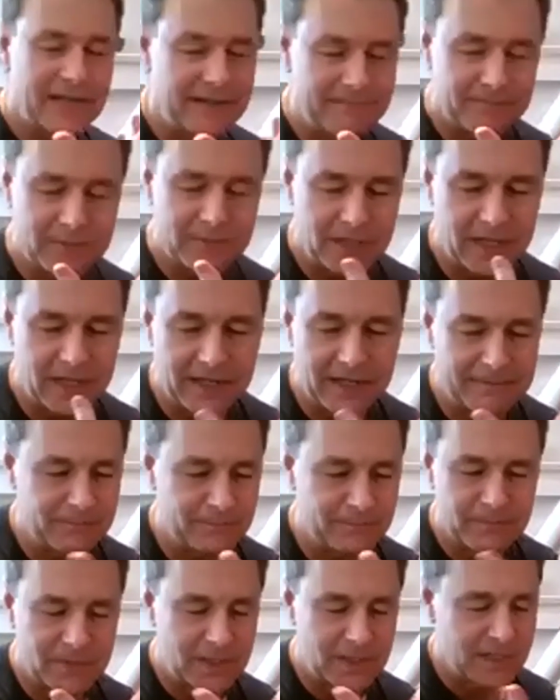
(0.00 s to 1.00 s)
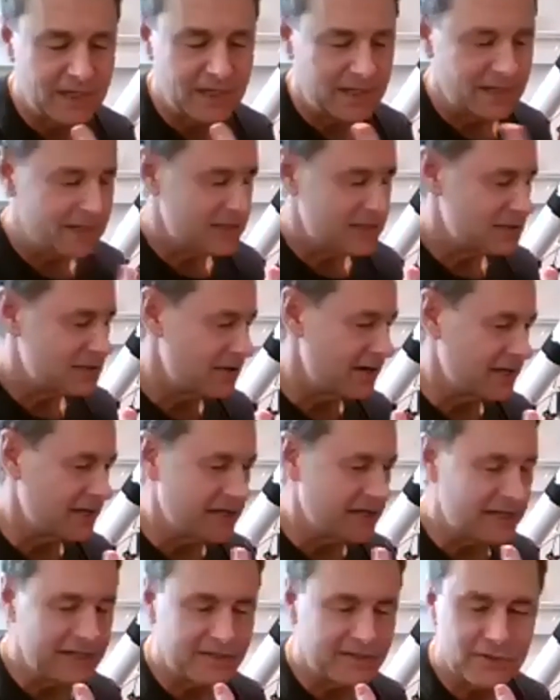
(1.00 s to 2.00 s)
and um, sorry,
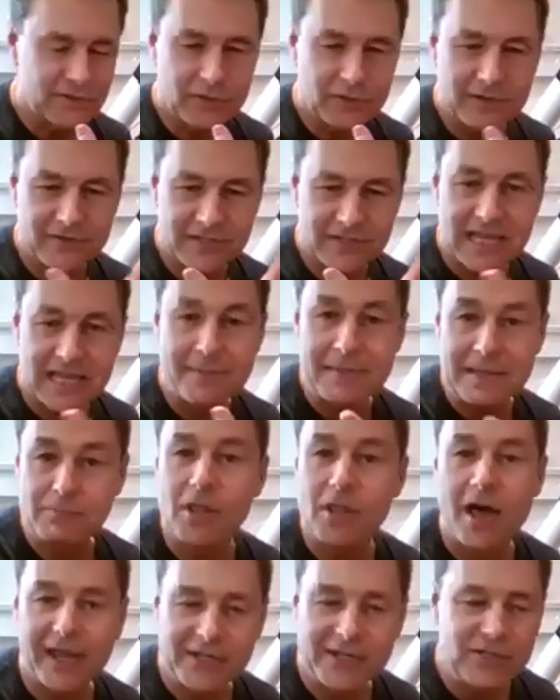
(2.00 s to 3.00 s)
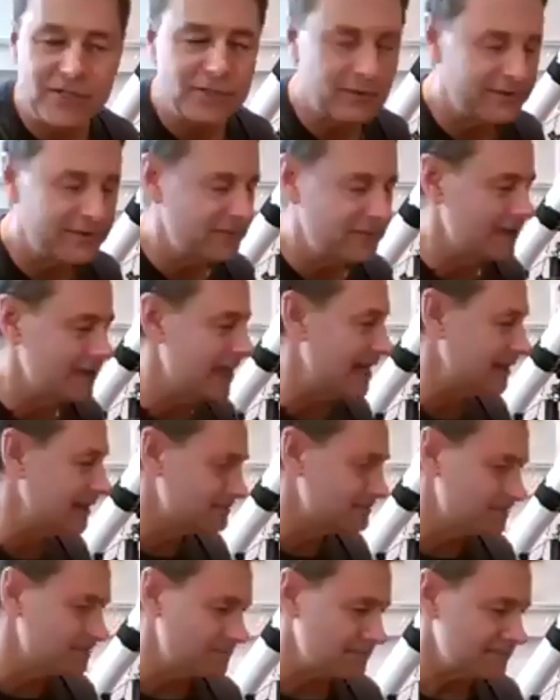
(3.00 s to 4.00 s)
can sort of semi-blind you if you like
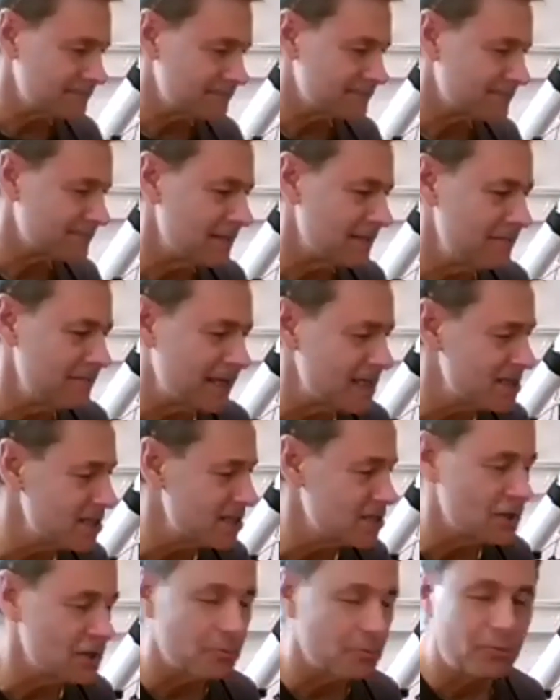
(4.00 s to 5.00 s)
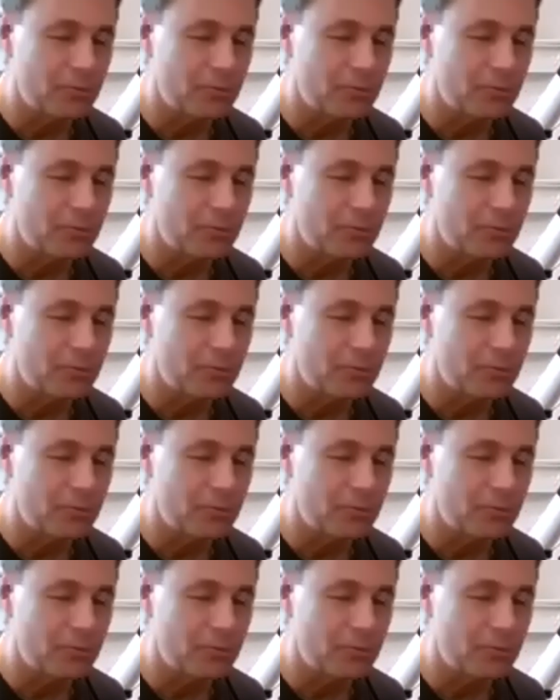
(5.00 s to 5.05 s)
because it's so